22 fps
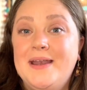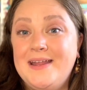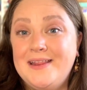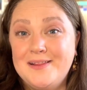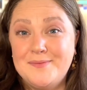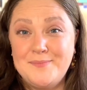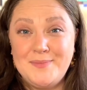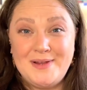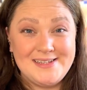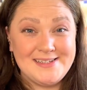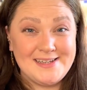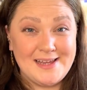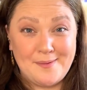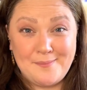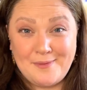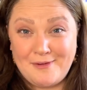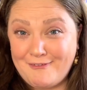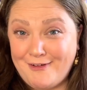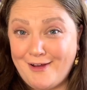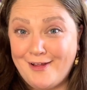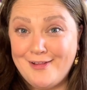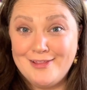in the meantime,
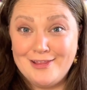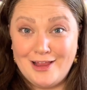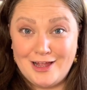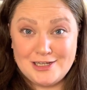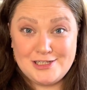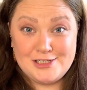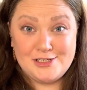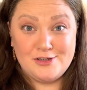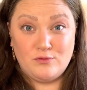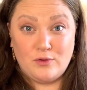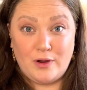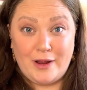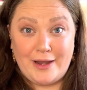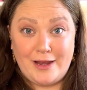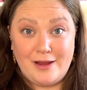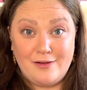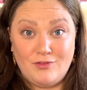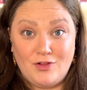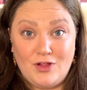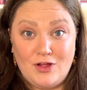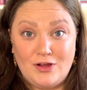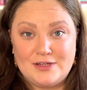I've got lots of
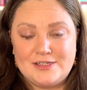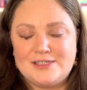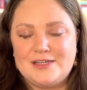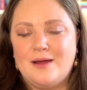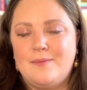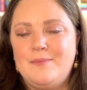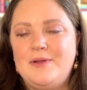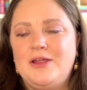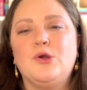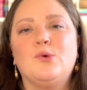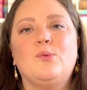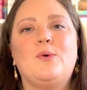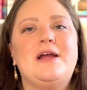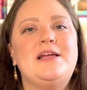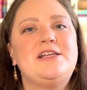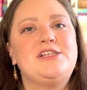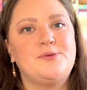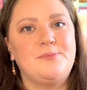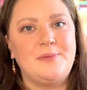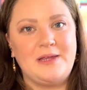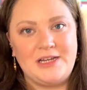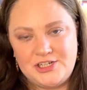writing vlogs coming your way,
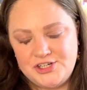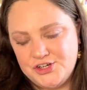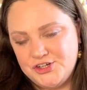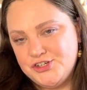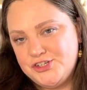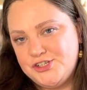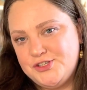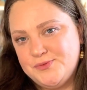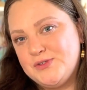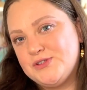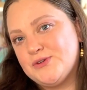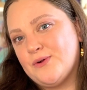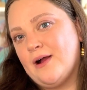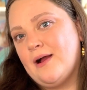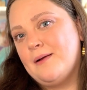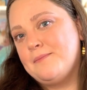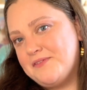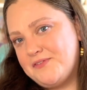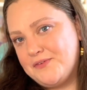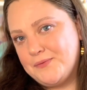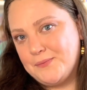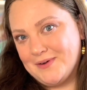so make sure you're
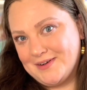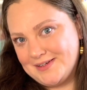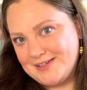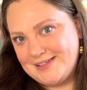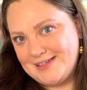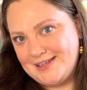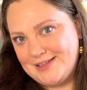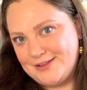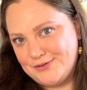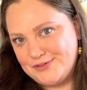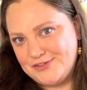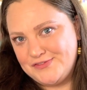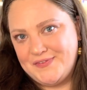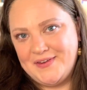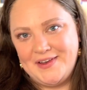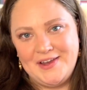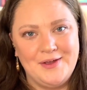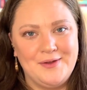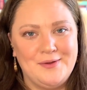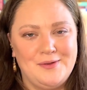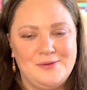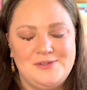subscribed if you want to see those
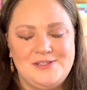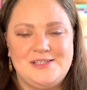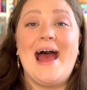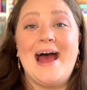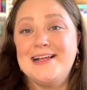videos.